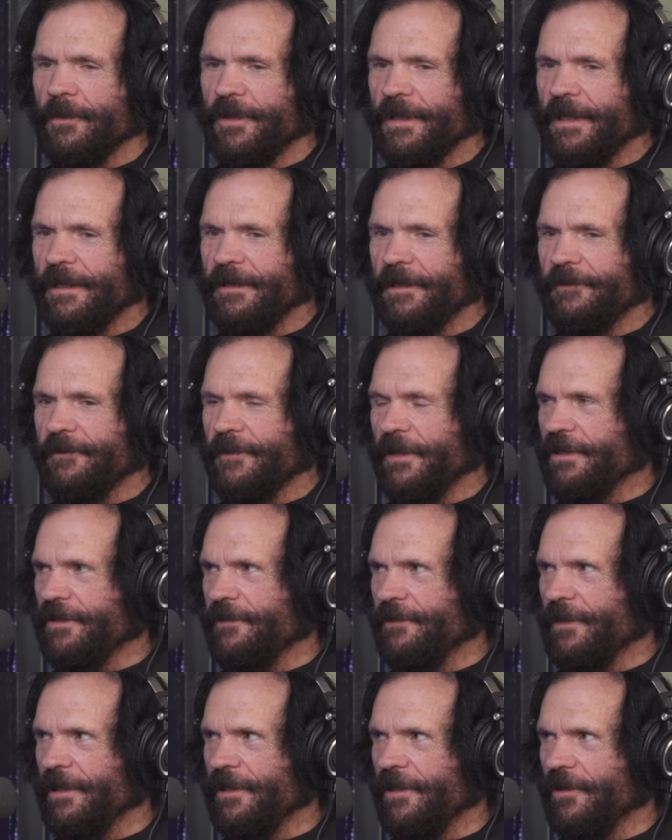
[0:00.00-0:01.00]
Oh, yeah, that
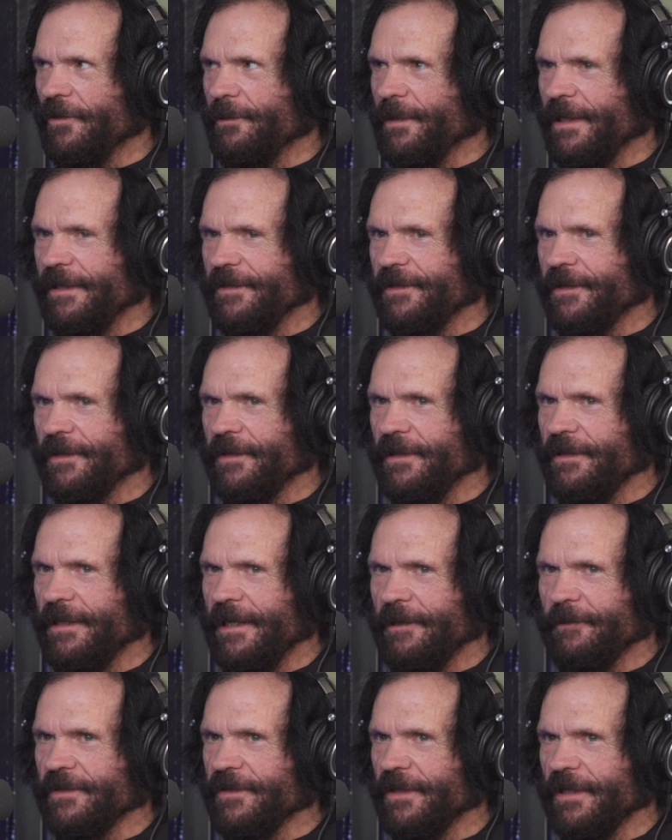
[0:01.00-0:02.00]
Vice video, basically,
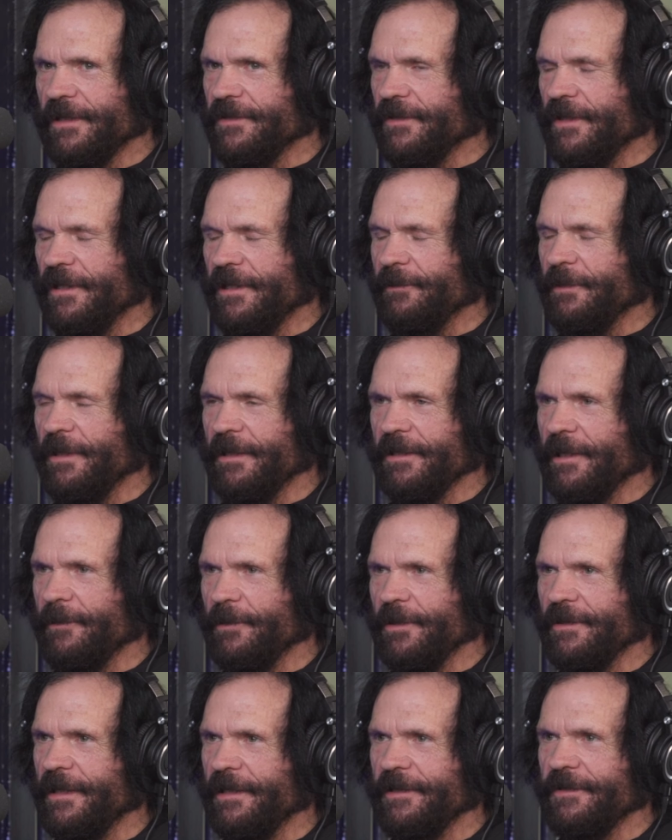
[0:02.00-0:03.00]
that was all set up in a
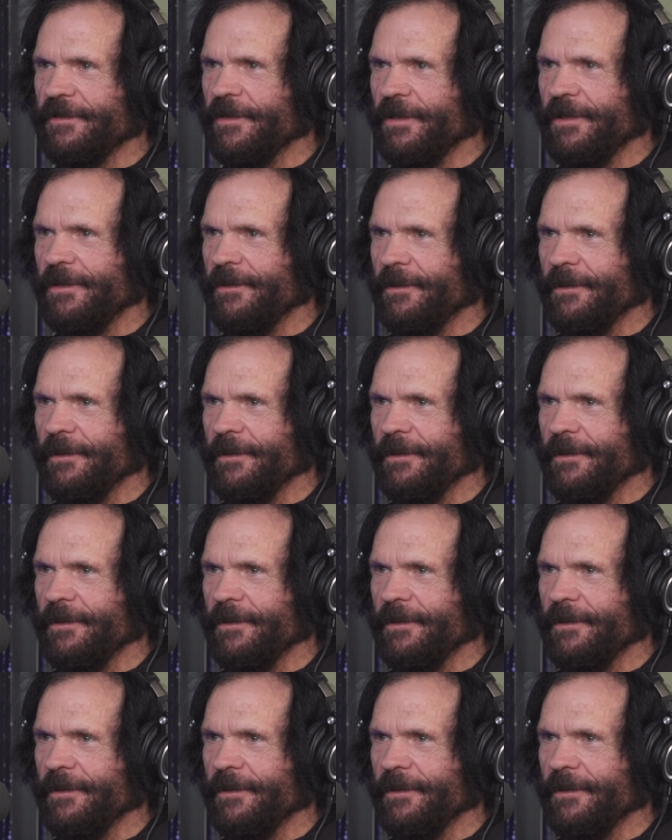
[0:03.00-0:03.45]
couple of days, too.